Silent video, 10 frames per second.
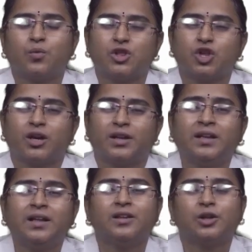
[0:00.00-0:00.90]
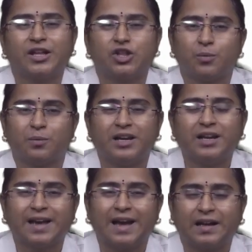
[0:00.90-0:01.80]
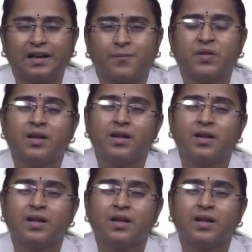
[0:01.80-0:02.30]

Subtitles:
which are in the trigeminal ganglion.